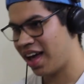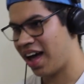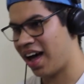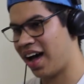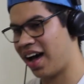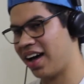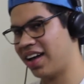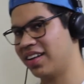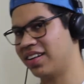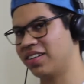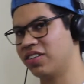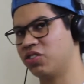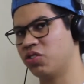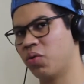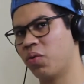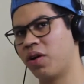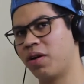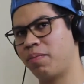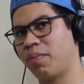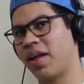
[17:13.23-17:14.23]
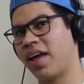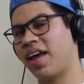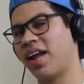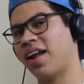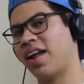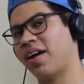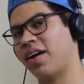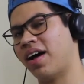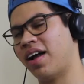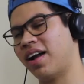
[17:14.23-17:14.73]
And you were playing,
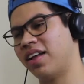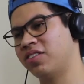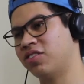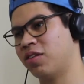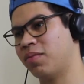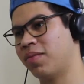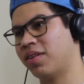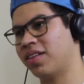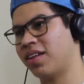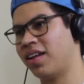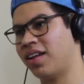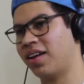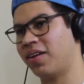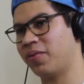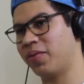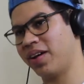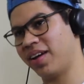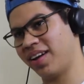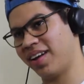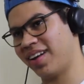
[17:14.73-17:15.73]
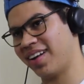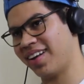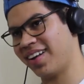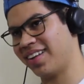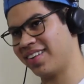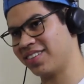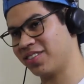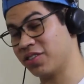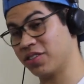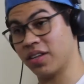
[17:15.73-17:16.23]
and I told my dad like, wait,
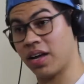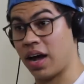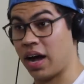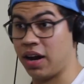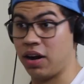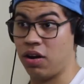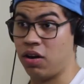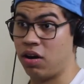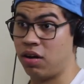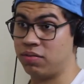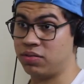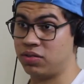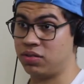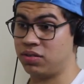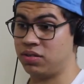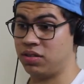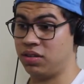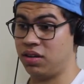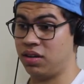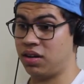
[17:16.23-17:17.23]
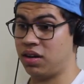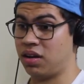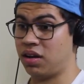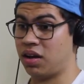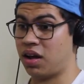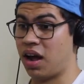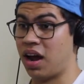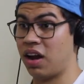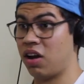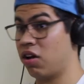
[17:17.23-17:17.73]
because I love to see
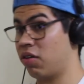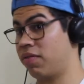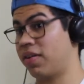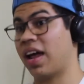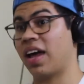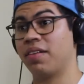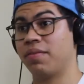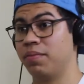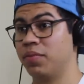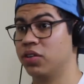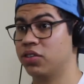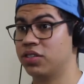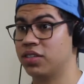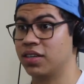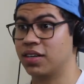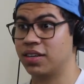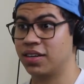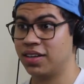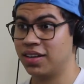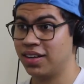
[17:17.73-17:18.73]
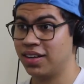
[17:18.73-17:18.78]
I love live music.